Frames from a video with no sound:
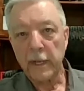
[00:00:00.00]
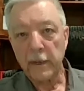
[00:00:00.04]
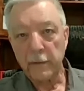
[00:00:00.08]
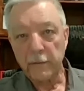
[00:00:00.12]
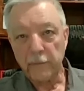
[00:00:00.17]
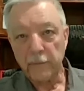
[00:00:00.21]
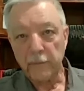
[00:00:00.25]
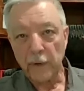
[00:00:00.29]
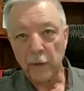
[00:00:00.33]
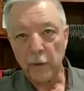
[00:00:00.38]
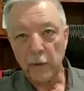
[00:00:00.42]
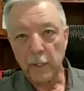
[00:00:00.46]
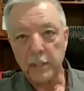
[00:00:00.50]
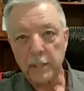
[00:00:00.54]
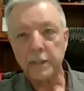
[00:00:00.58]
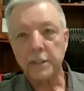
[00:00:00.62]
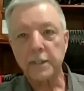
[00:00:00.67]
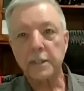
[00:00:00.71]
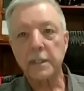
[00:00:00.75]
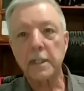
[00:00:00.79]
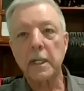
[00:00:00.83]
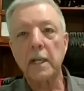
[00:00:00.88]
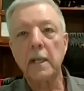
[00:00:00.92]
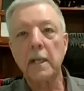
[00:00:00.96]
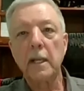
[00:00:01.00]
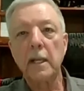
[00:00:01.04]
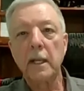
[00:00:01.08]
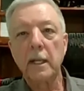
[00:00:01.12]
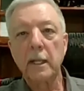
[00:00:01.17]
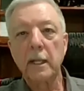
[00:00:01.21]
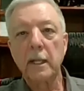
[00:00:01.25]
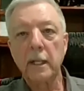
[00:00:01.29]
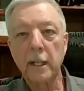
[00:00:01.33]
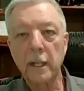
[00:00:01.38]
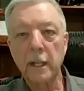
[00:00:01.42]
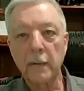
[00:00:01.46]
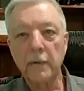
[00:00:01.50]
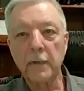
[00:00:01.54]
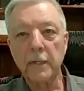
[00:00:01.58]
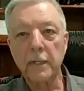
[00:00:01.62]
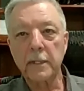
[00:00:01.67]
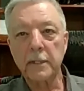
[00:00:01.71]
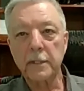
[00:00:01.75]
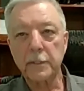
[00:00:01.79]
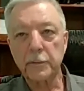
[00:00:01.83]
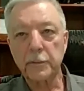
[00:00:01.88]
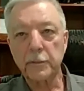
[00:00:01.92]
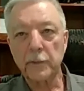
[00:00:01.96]
influenced
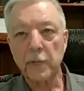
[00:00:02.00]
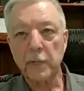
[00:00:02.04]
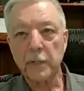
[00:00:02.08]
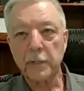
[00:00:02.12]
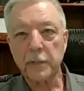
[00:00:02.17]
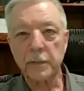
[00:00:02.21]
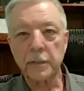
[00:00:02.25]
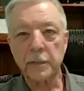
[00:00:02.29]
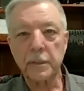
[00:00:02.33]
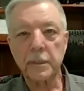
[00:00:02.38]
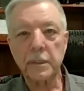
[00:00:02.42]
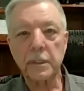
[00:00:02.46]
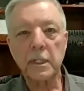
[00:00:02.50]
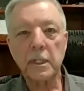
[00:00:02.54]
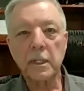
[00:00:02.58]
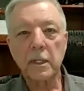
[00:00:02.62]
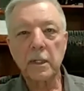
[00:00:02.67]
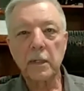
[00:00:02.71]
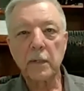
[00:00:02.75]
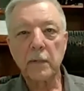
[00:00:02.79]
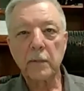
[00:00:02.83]
governance structures,